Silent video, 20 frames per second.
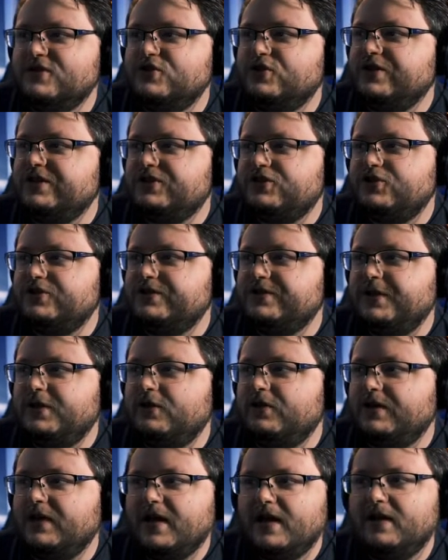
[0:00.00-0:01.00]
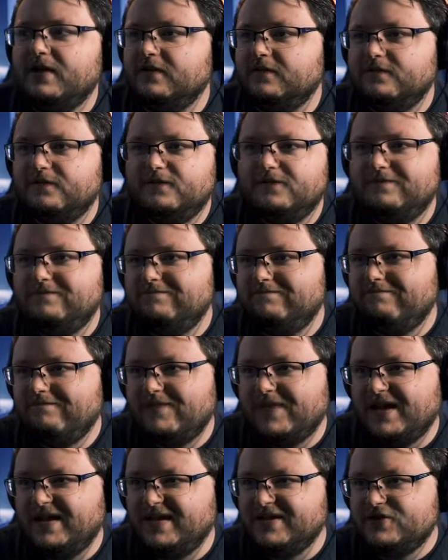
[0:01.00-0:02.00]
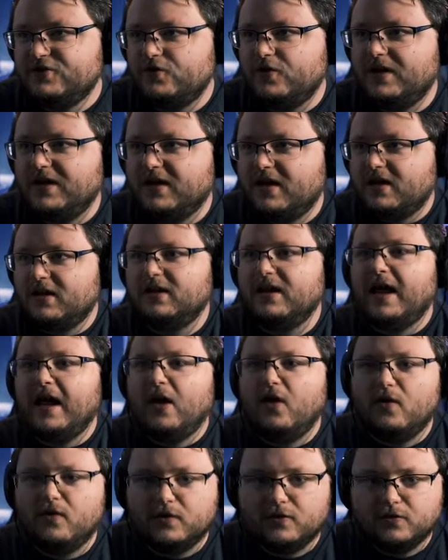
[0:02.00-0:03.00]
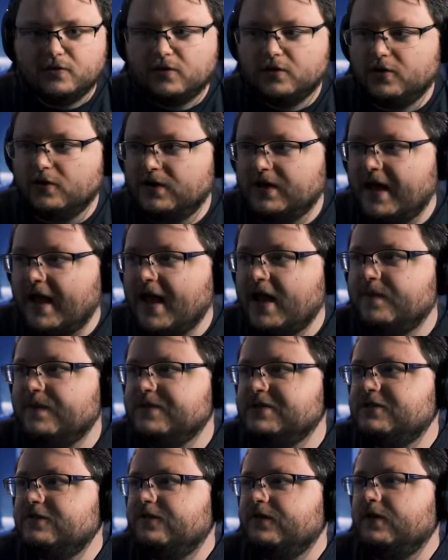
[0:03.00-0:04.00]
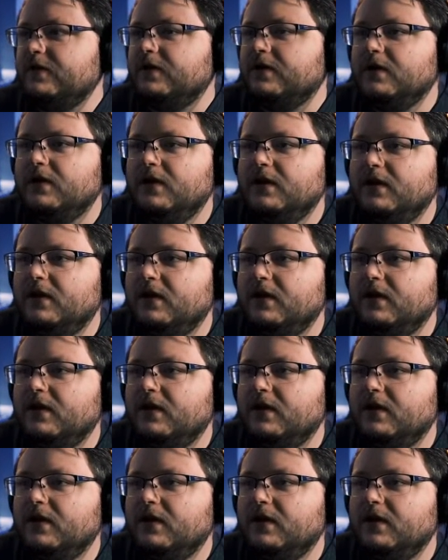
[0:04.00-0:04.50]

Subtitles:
Just there to kind of, I guess, create a cloud or an atmosphere.